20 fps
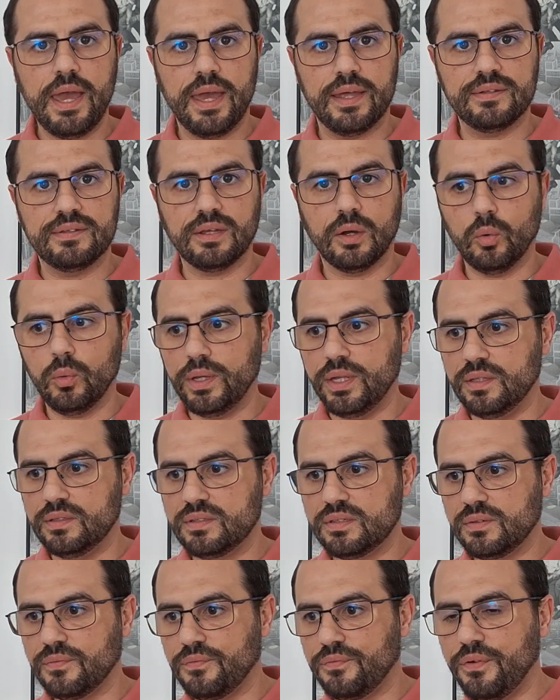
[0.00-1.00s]
And so
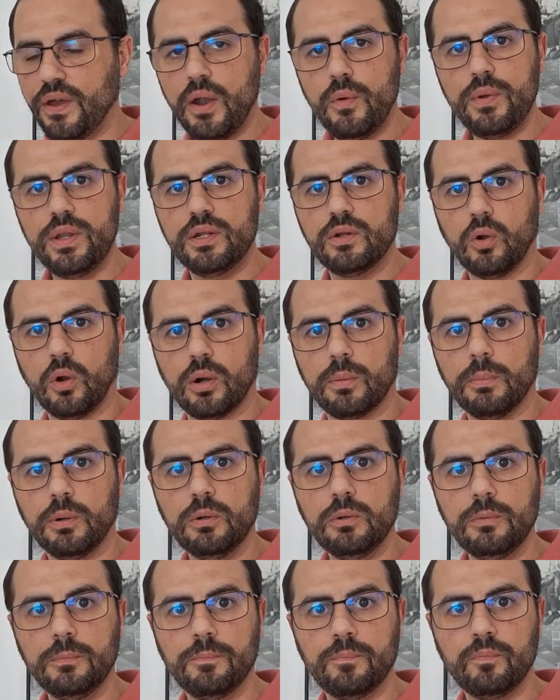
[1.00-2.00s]
it's very
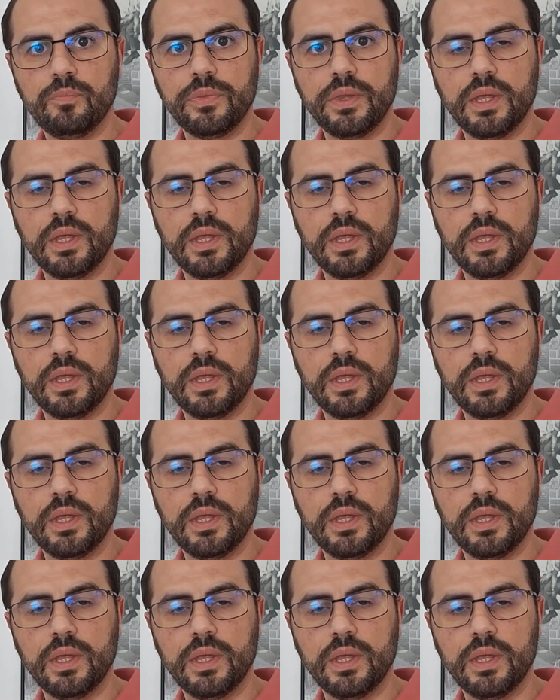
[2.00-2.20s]
normal